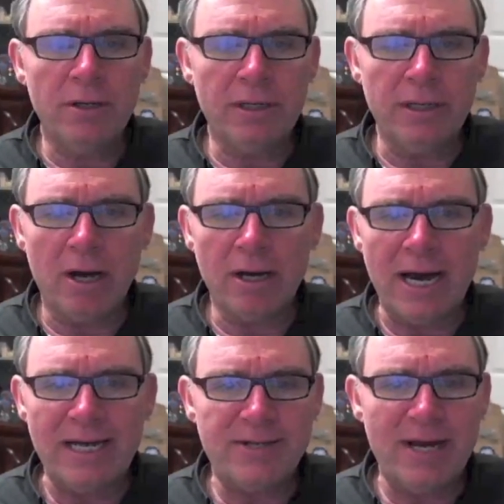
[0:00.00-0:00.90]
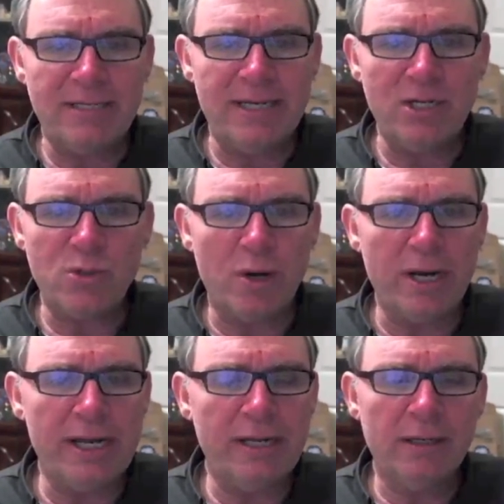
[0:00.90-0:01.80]
young guys, 19,
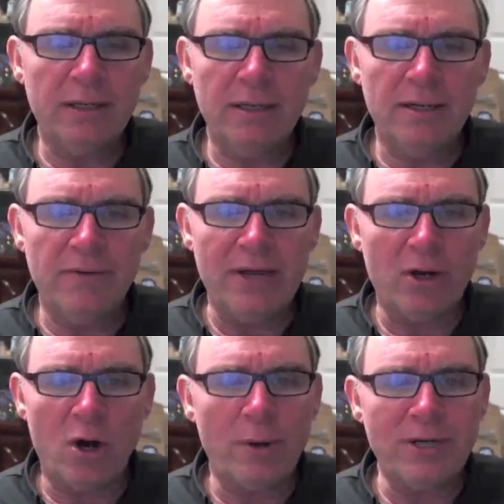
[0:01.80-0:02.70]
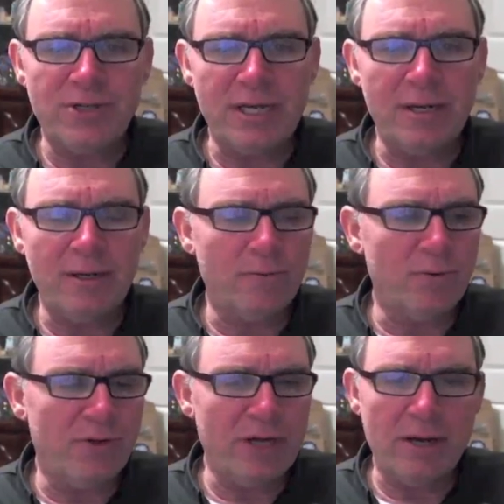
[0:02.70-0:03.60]
20, they could already see
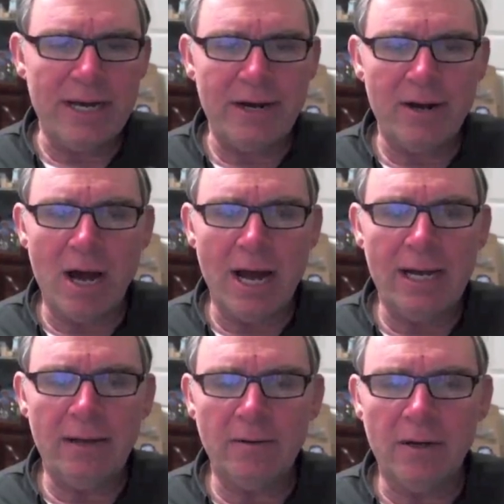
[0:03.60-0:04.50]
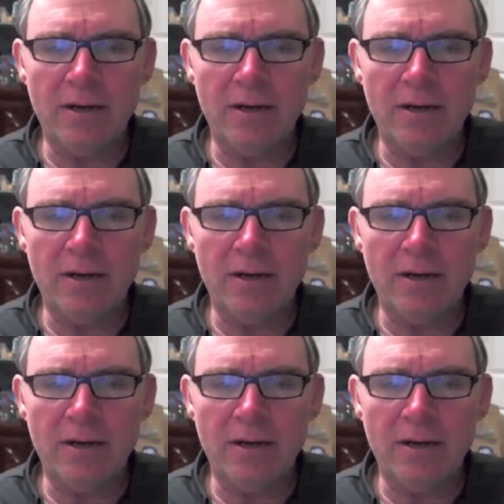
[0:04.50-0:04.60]
with the unaided eye